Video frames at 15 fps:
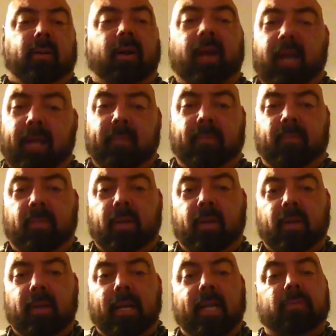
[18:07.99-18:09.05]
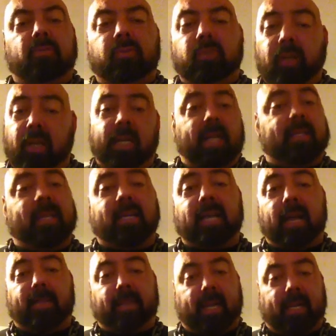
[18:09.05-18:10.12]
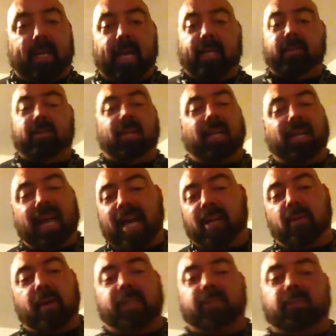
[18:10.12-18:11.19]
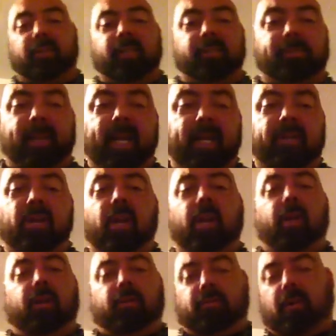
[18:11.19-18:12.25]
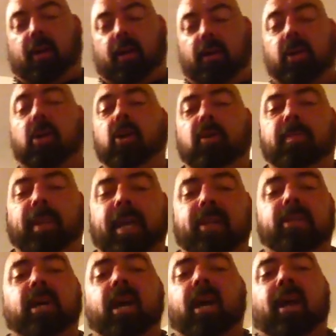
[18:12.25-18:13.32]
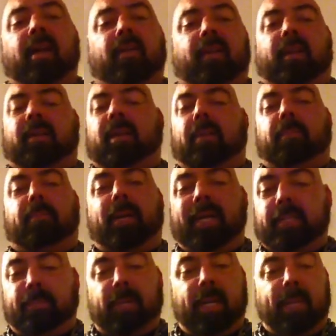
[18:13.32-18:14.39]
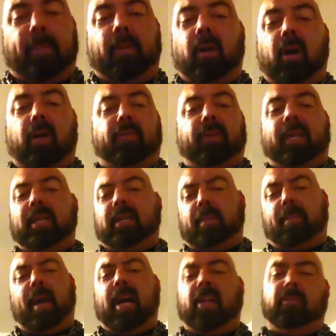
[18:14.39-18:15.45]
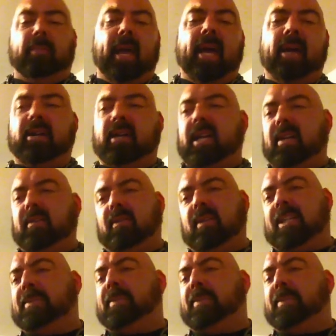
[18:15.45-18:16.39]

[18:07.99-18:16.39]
All right? It's really not that complicated, guys. There's a lot of questions on this page, on the Q page, that piss people off and get the mods mad or get the